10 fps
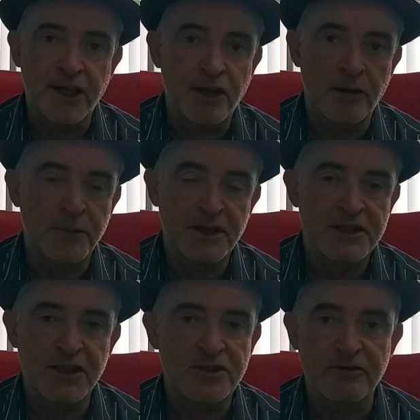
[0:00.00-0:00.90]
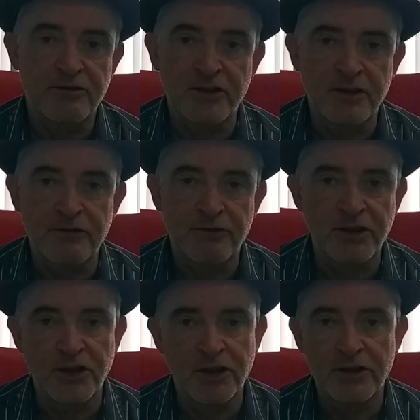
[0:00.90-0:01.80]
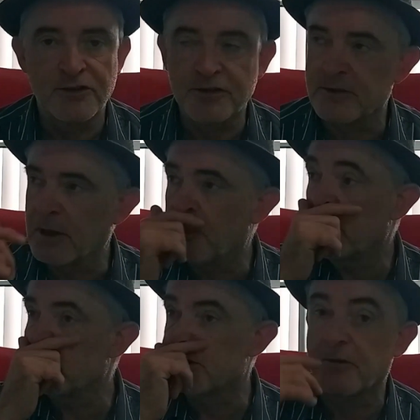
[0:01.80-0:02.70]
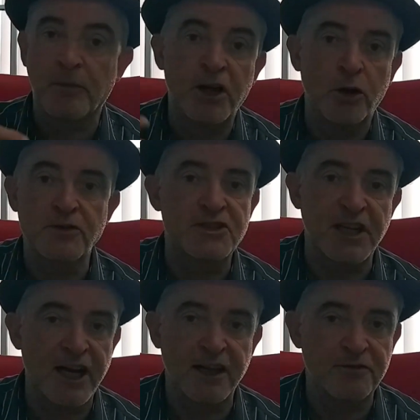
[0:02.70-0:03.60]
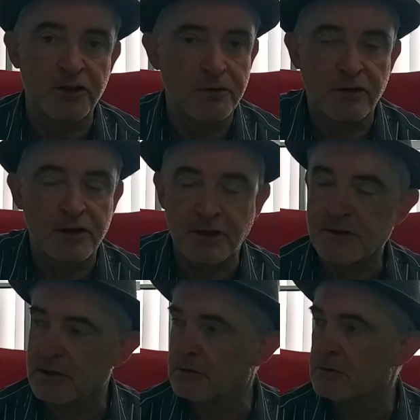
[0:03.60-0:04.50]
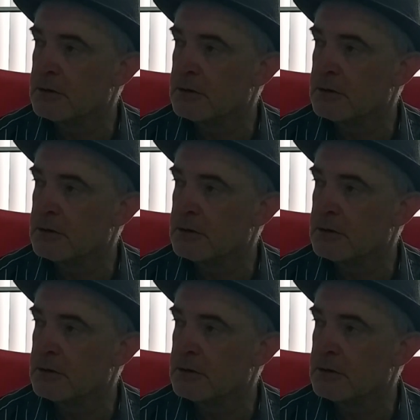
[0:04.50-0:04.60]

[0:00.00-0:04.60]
You know, I've been teaching for years, and I pretty much have my own style of doing things. So.